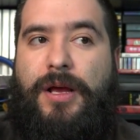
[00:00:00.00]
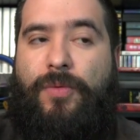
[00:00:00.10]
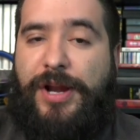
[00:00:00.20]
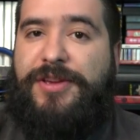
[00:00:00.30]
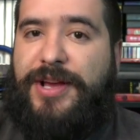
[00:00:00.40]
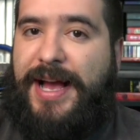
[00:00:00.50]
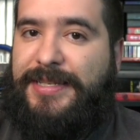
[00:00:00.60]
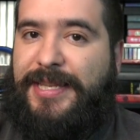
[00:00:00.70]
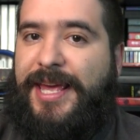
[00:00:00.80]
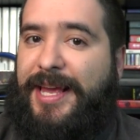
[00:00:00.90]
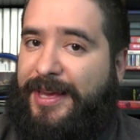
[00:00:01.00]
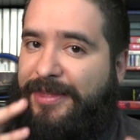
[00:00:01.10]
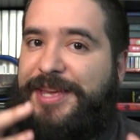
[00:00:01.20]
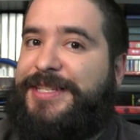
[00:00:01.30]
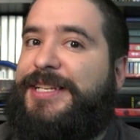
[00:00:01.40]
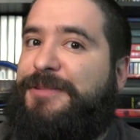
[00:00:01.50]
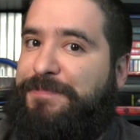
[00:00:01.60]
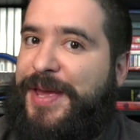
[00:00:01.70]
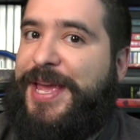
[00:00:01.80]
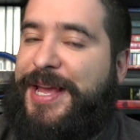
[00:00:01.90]
What do you guys think? This is
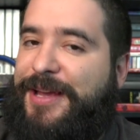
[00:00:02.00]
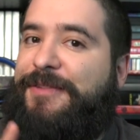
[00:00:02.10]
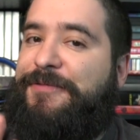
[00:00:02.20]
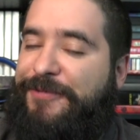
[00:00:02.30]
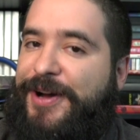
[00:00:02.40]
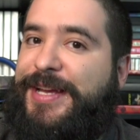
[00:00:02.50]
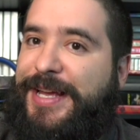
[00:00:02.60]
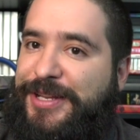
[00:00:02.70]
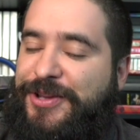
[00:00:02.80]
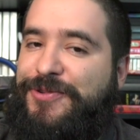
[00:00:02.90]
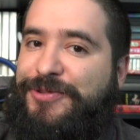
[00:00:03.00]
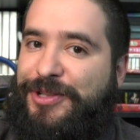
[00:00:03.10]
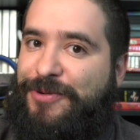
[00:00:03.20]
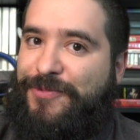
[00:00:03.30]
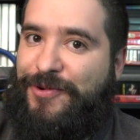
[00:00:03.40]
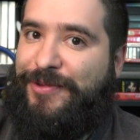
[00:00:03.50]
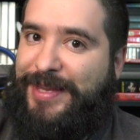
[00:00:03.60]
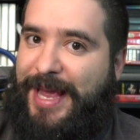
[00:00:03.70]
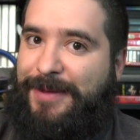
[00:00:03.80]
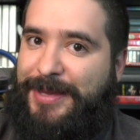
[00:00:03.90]
big fucking news in the world of
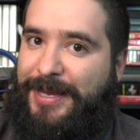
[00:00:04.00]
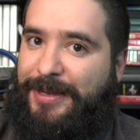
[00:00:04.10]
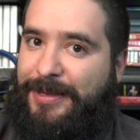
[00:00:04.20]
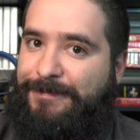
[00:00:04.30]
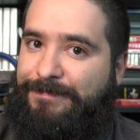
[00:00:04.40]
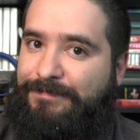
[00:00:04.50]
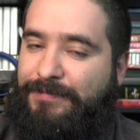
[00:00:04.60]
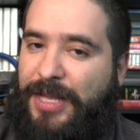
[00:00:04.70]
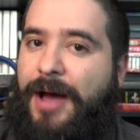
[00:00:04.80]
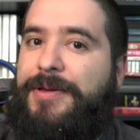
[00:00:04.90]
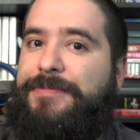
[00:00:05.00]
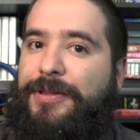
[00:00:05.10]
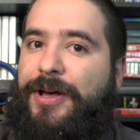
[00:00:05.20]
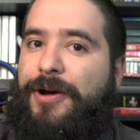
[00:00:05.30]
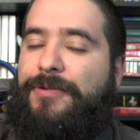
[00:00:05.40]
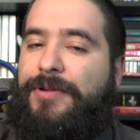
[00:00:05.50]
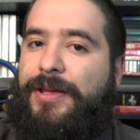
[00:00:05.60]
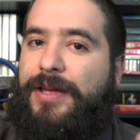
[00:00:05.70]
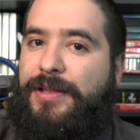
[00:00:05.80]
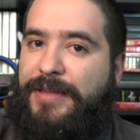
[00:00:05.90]
gaming. Comment below.
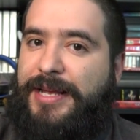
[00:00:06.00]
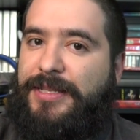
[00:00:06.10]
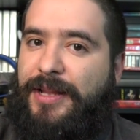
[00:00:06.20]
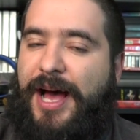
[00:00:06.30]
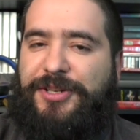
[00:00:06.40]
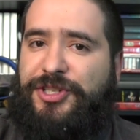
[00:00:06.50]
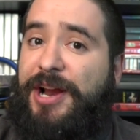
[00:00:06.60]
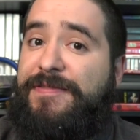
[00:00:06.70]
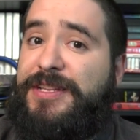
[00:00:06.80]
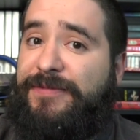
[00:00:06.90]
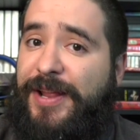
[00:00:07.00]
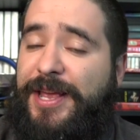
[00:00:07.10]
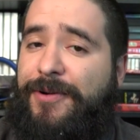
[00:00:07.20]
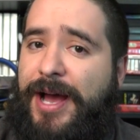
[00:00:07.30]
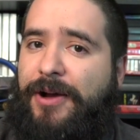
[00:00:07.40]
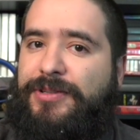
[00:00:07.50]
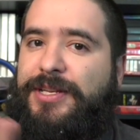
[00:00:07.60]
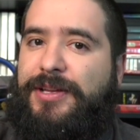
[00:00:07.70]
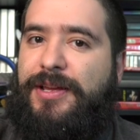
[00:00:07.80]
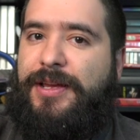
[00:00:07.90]
Thanks a lot. Share this video out.
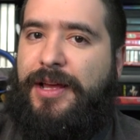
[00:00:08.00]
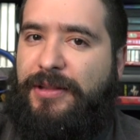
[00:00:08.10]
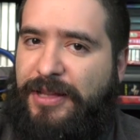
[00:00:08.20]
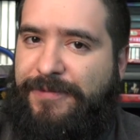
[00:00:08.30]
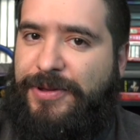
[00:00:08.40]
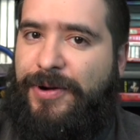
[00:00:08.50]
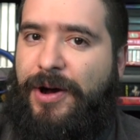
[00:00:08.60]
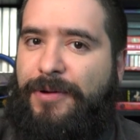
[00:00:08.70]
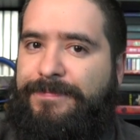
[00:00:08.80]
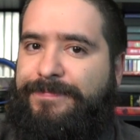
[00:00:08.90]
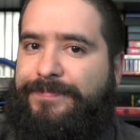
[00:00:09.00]
Love you all.